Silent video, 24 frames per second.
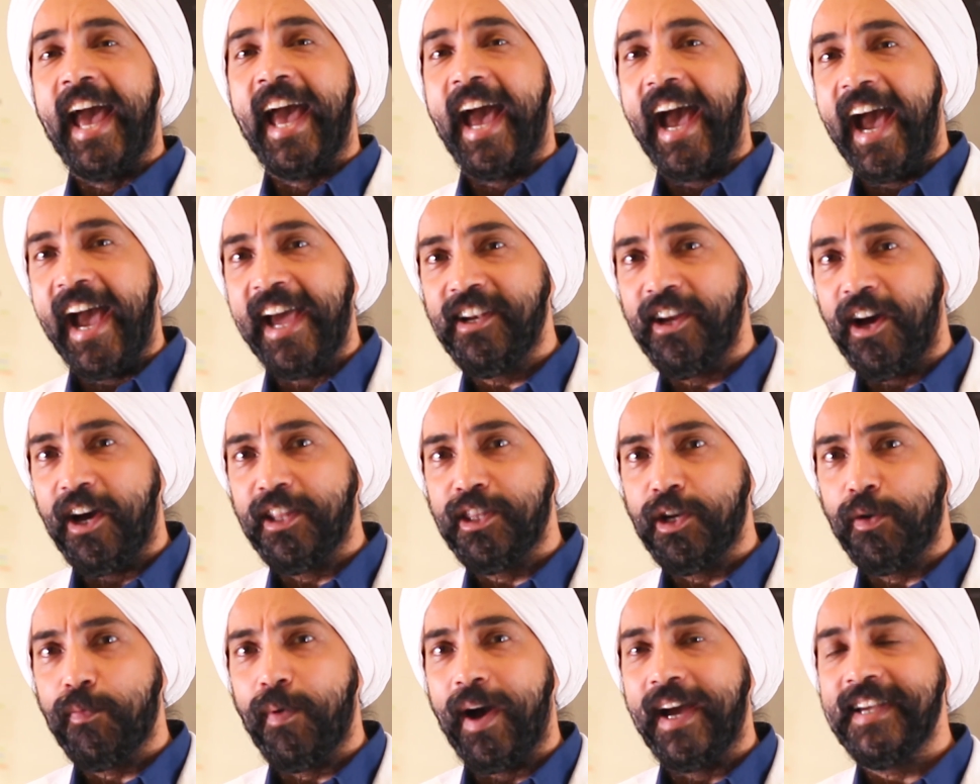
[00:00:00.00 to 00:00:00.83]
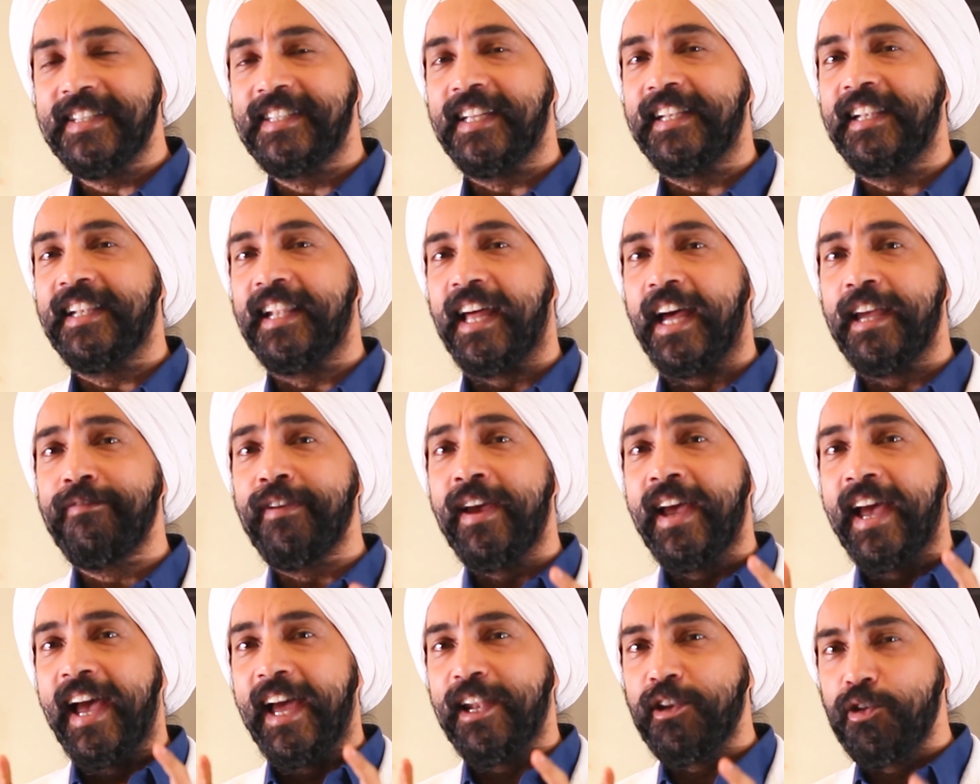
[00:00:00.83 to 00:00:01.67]
and otherwise in
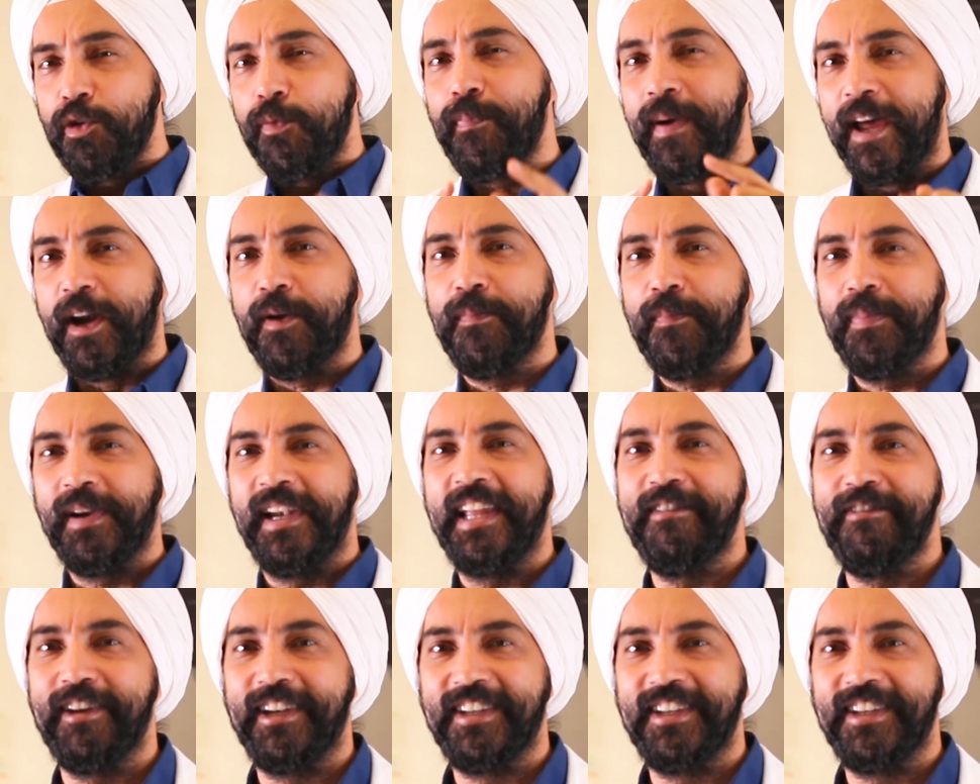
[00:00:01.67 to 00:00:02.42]
life, and you better believe